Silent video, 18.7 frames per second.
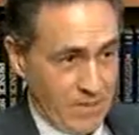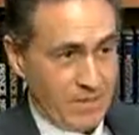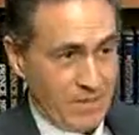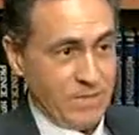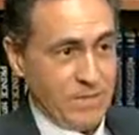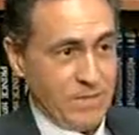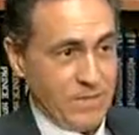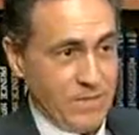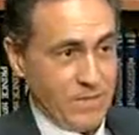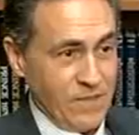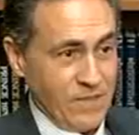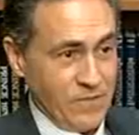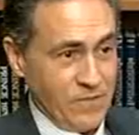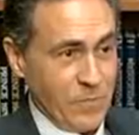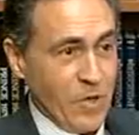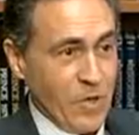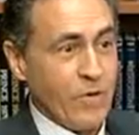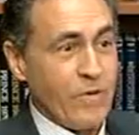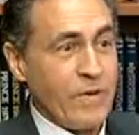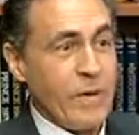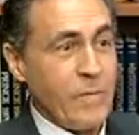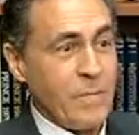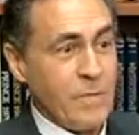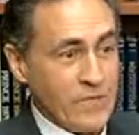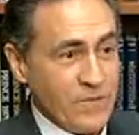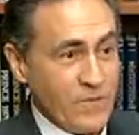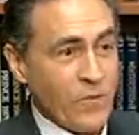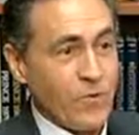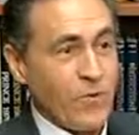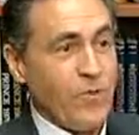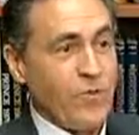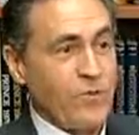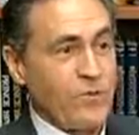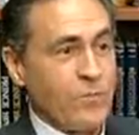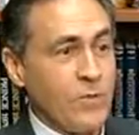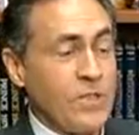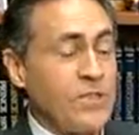you know, this program is for
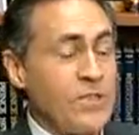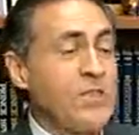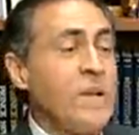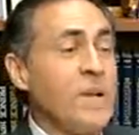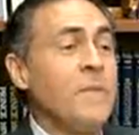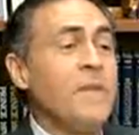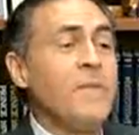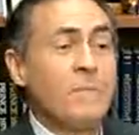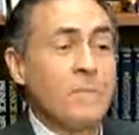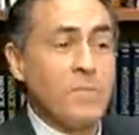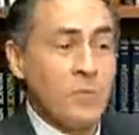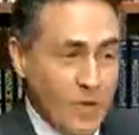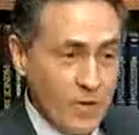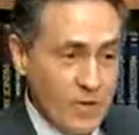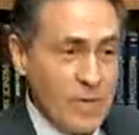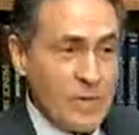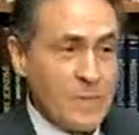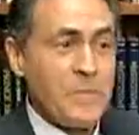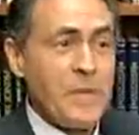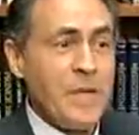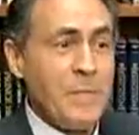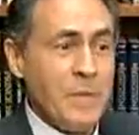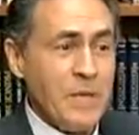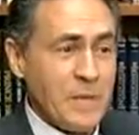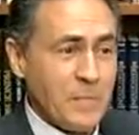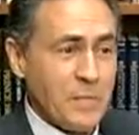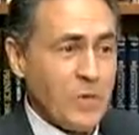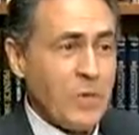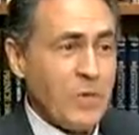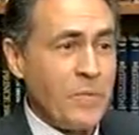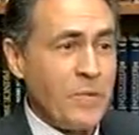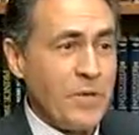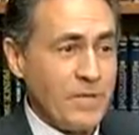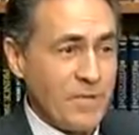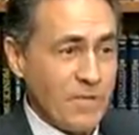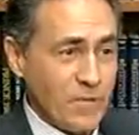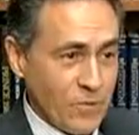all. Well, some of programs may be
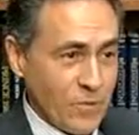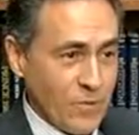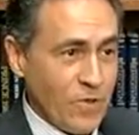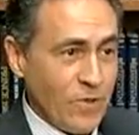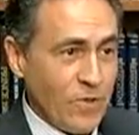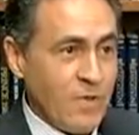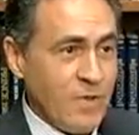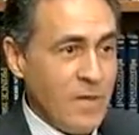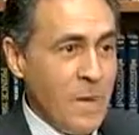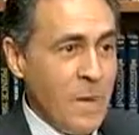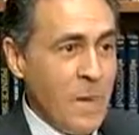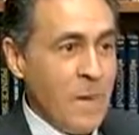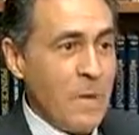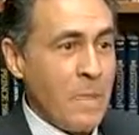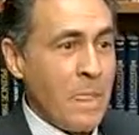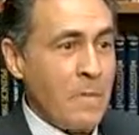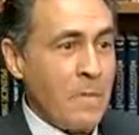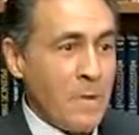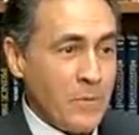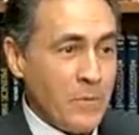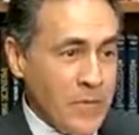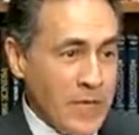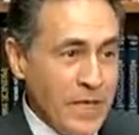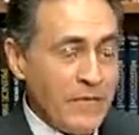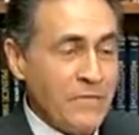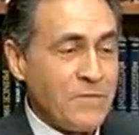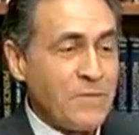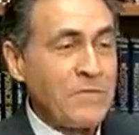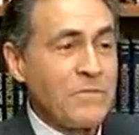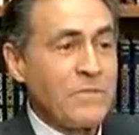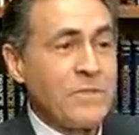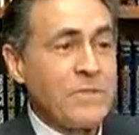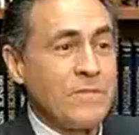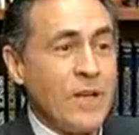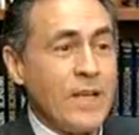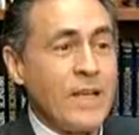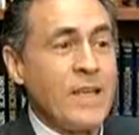appropriate for all, but we have to
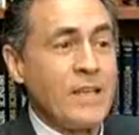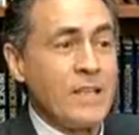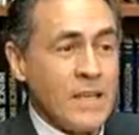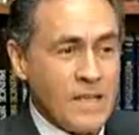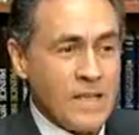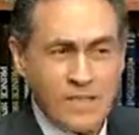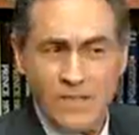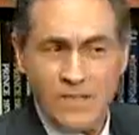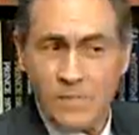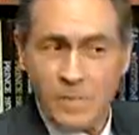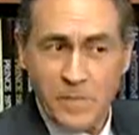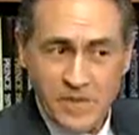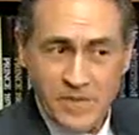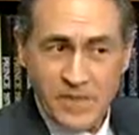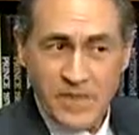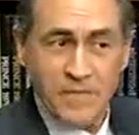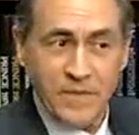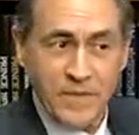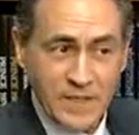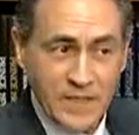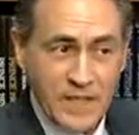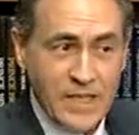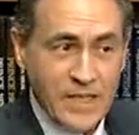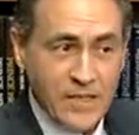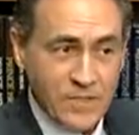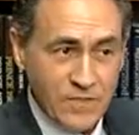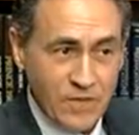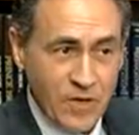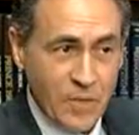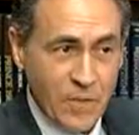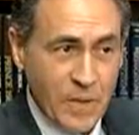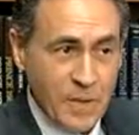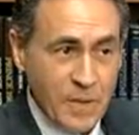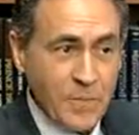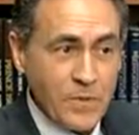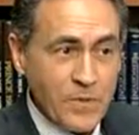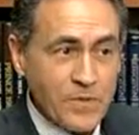recognize the specific needs of our
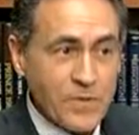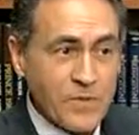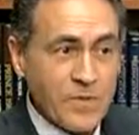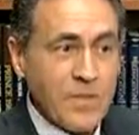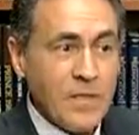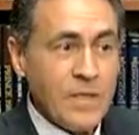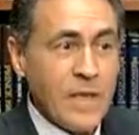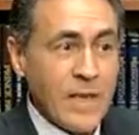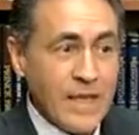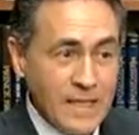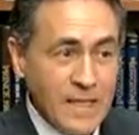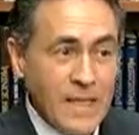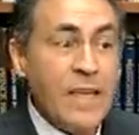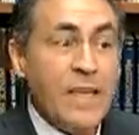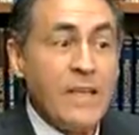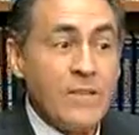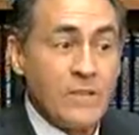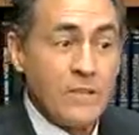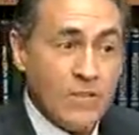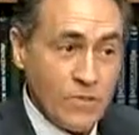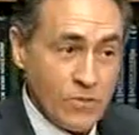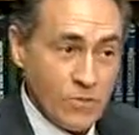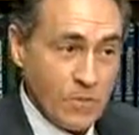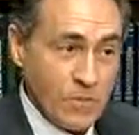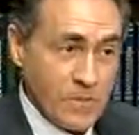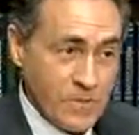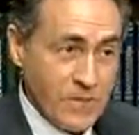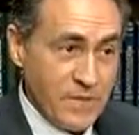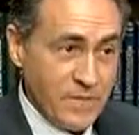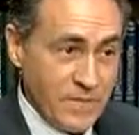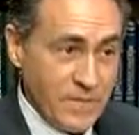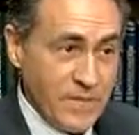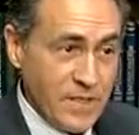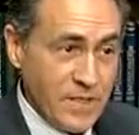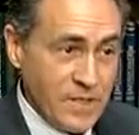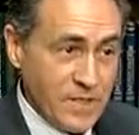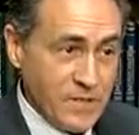members and cater to those
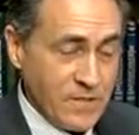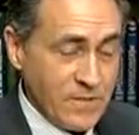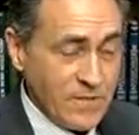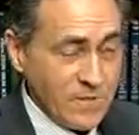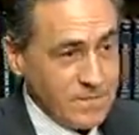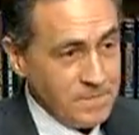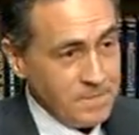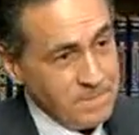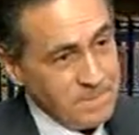specific needs.